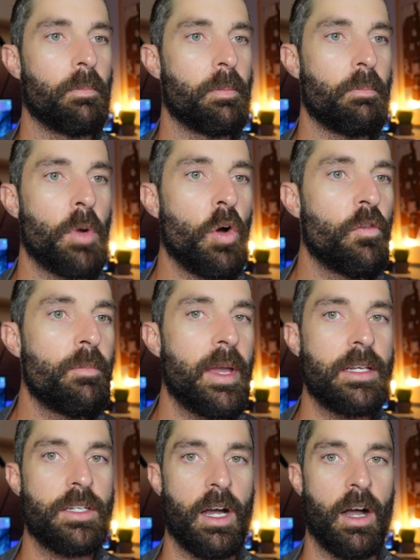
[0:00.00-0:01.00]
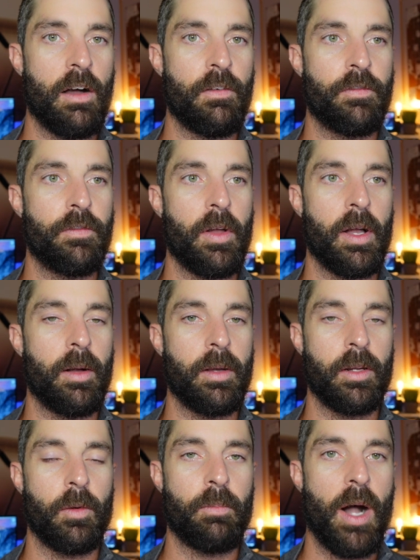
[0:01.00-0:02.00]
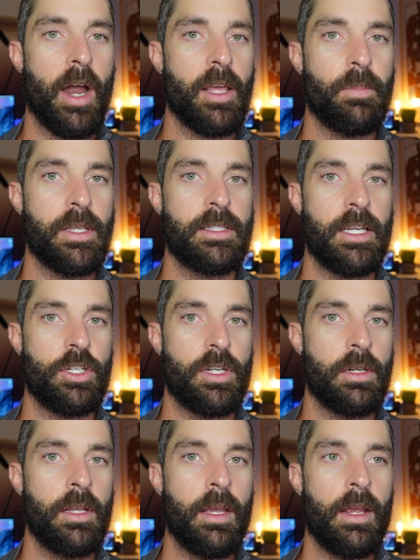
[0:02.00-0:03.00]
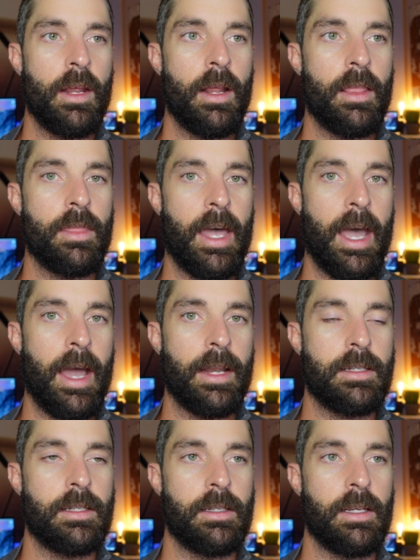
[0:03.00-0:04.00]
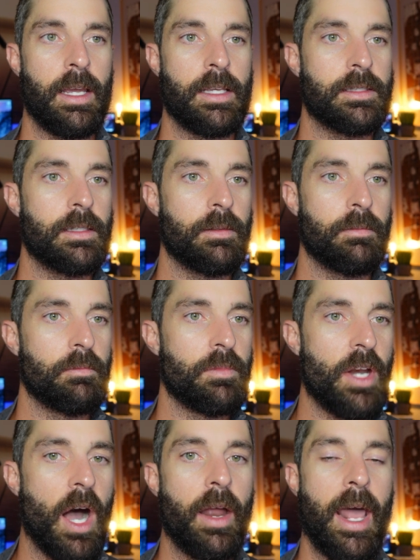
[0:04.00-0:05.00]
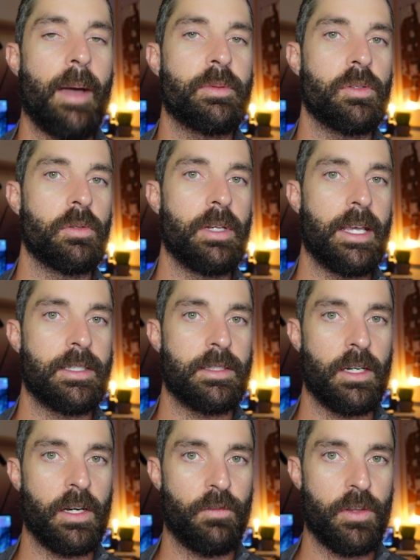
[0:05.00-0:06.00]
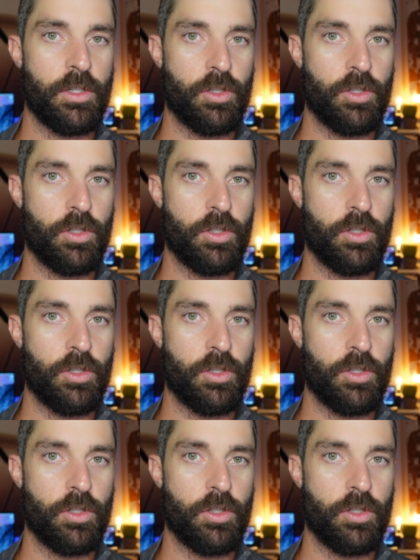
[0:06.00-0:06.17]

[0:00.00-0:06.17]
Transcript: movement of uh, you know body position that is not absolutely necessary for the